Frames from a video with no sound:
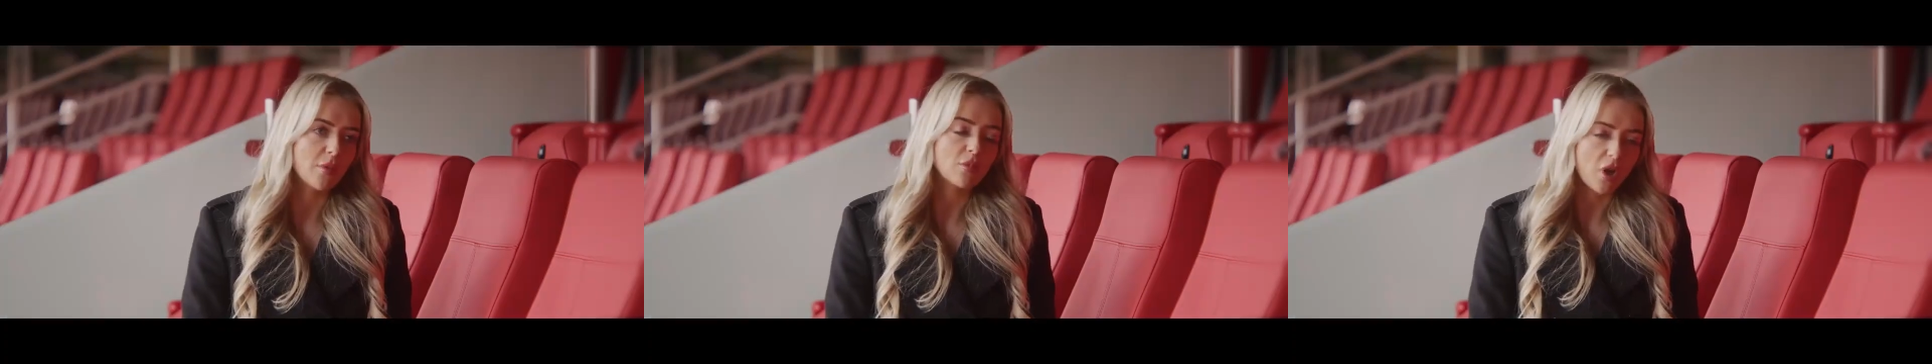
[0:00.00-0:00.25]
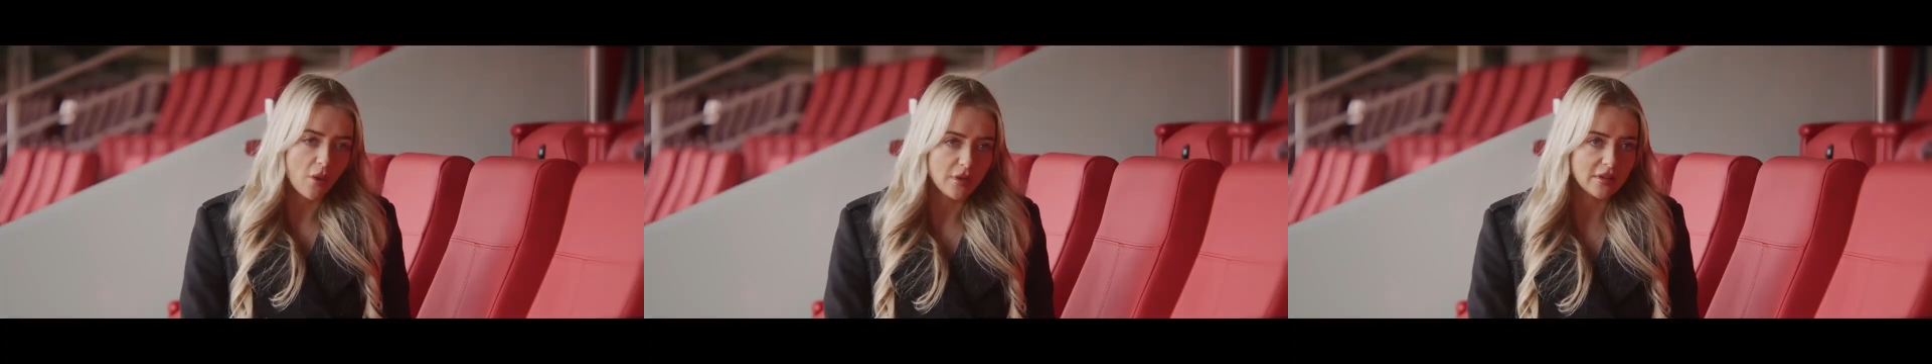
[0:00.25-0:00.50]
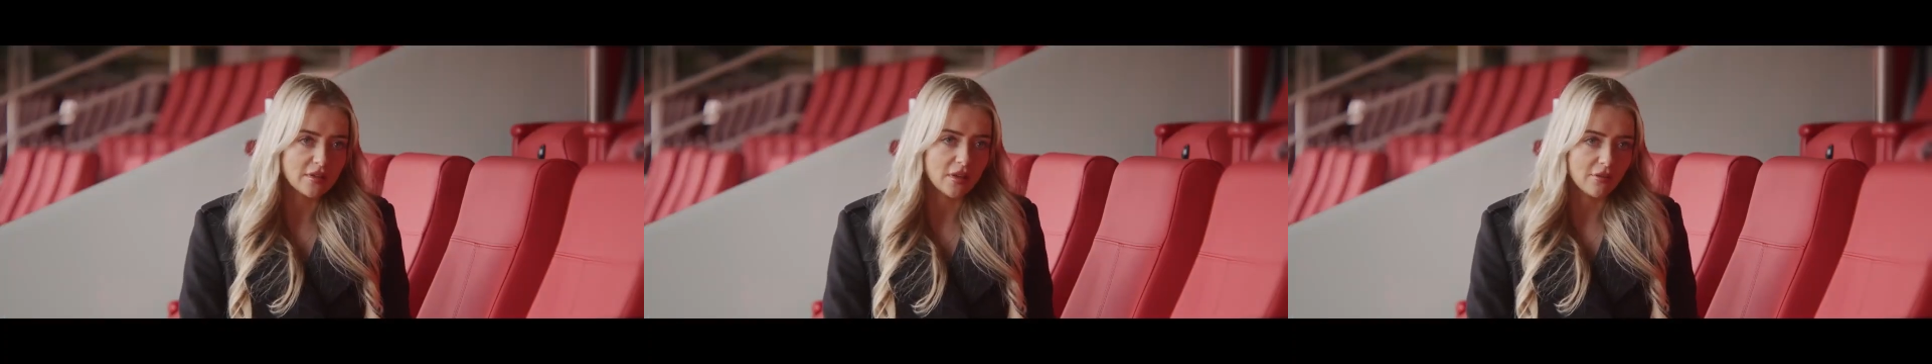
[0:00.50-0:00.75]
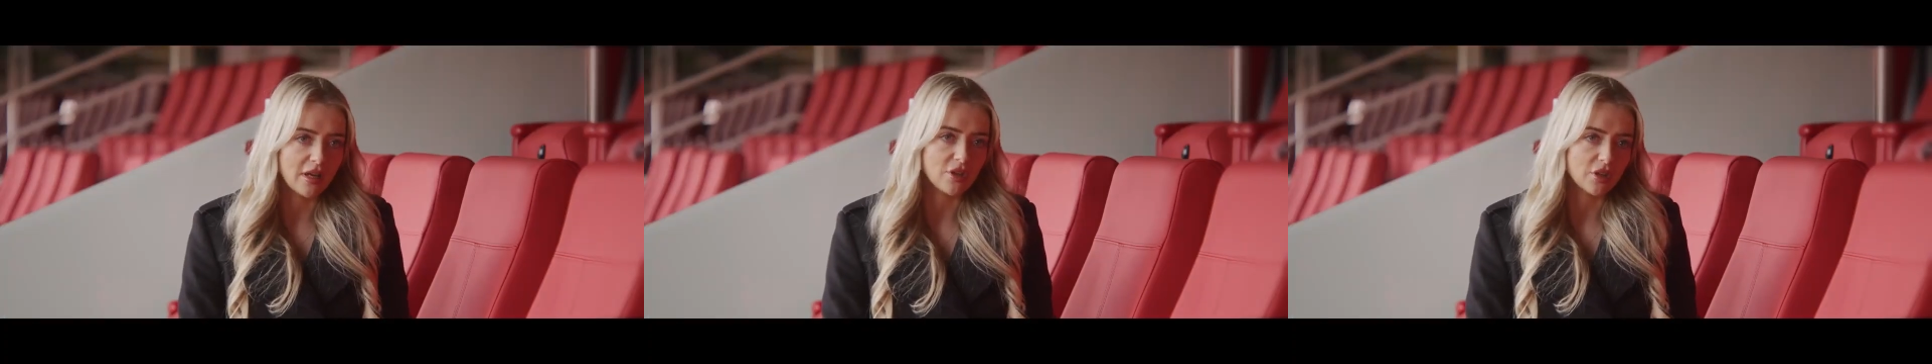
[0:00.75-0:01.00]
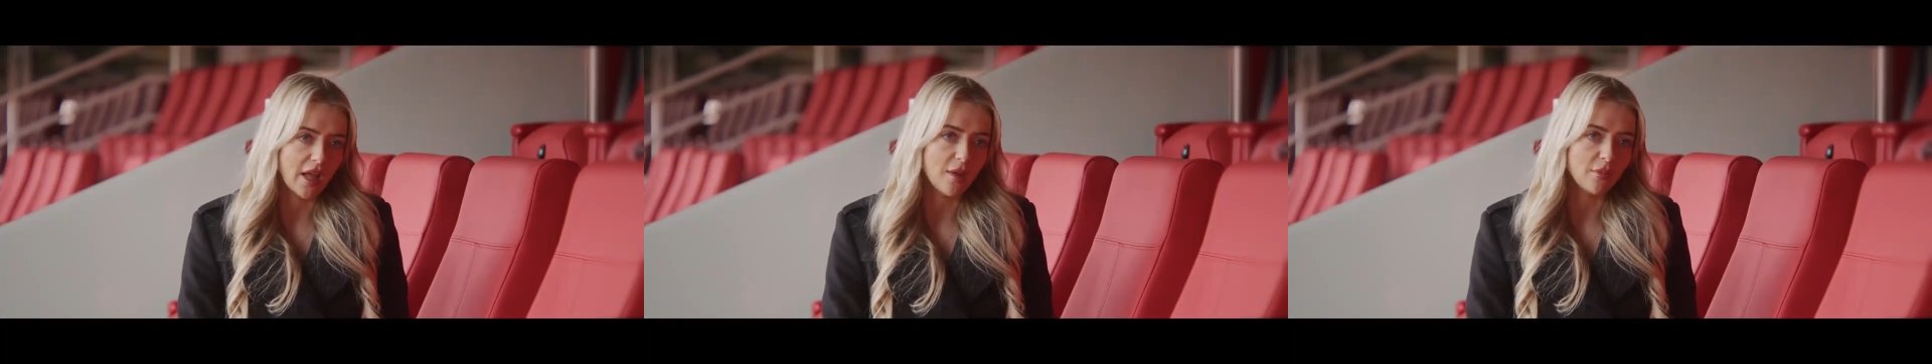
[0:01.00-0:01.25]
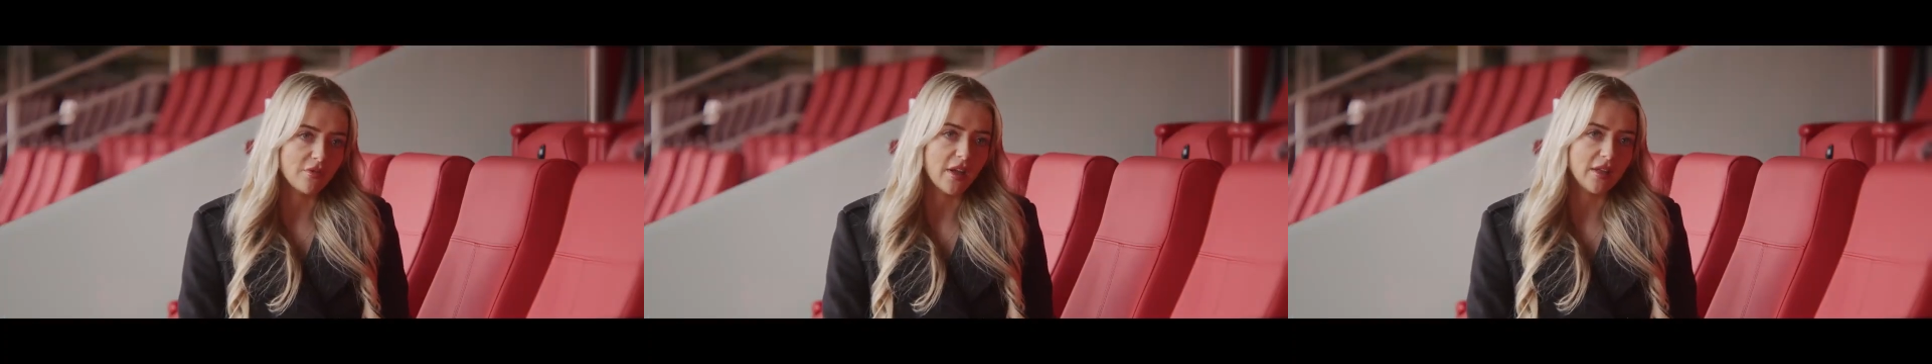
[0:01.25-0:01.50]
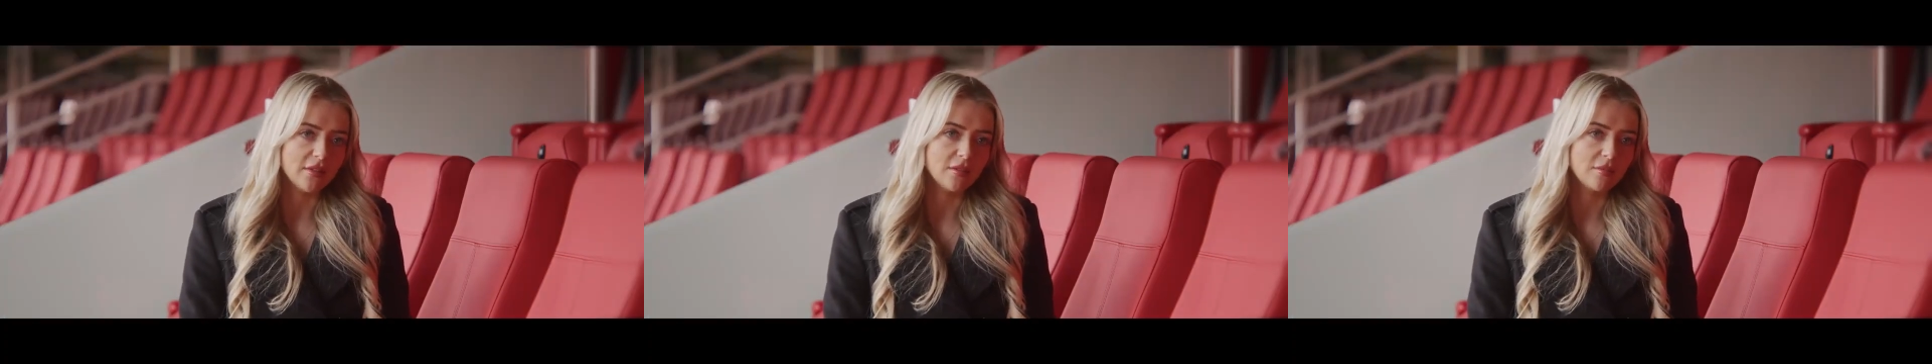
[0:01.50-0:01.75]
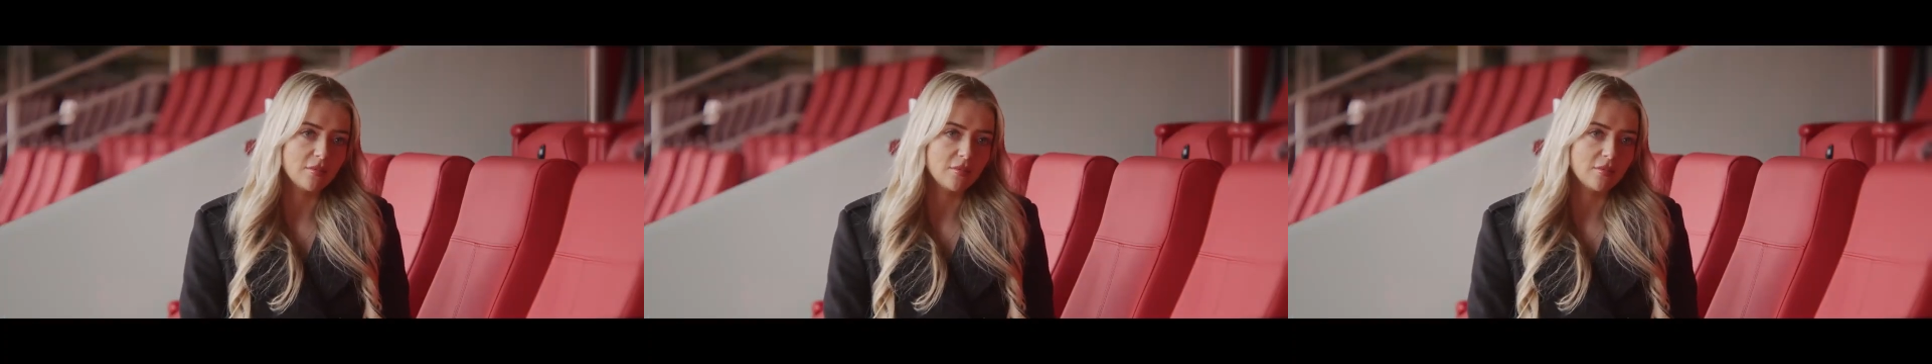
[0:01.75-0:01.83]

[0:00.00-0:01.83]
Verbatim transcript: up going to the Raise Your Game event